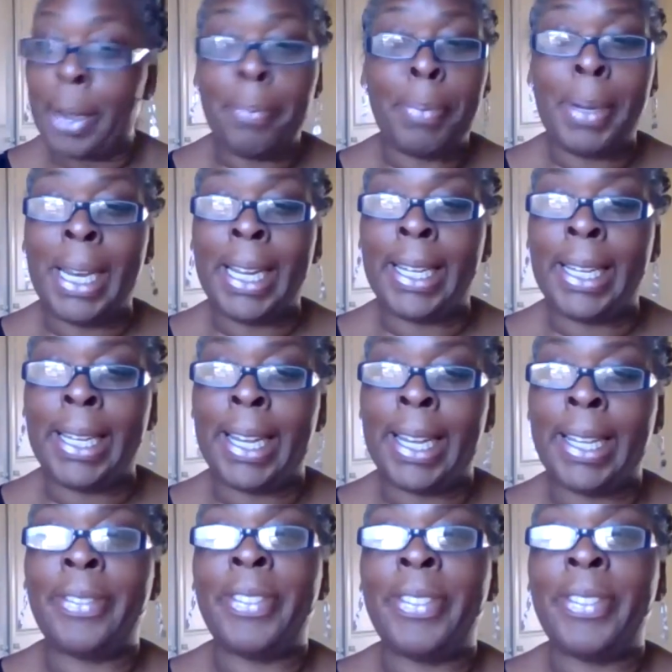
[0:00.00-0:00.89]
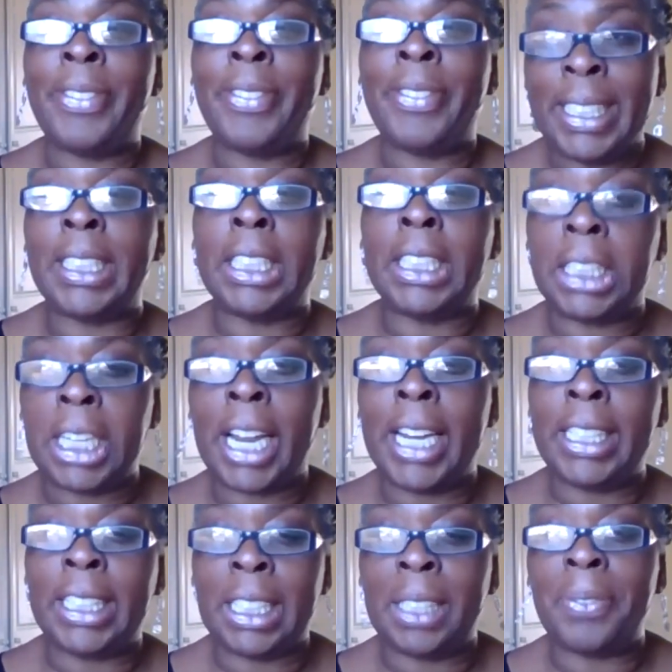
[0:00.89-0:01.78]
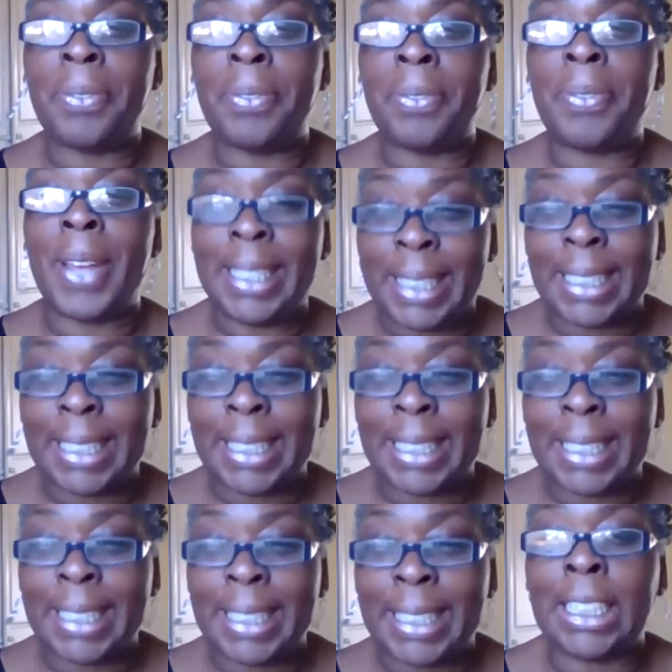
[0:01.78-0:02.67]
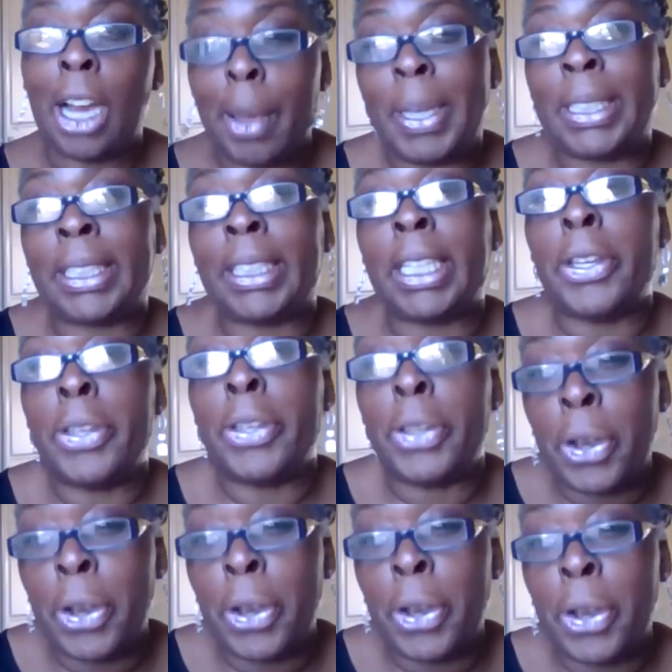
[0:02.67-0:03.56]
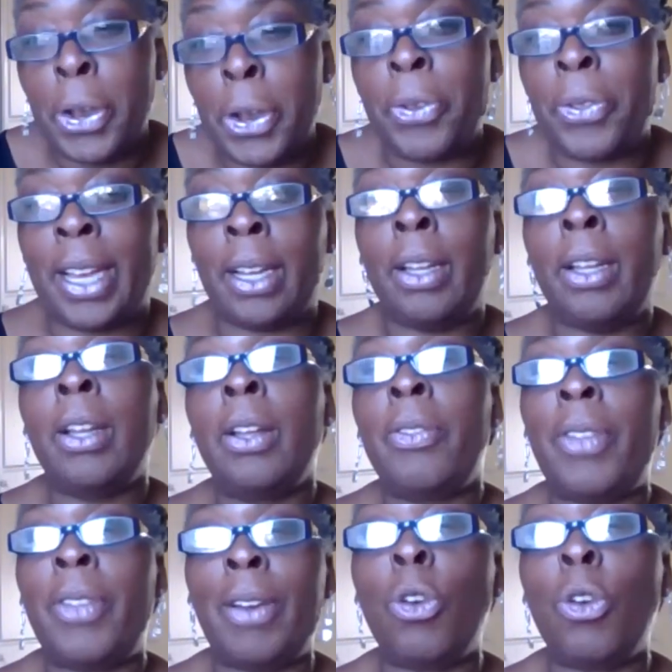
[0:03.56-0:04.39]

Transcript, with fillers: Completely. This is a change in place. It's a type, it's a new thing.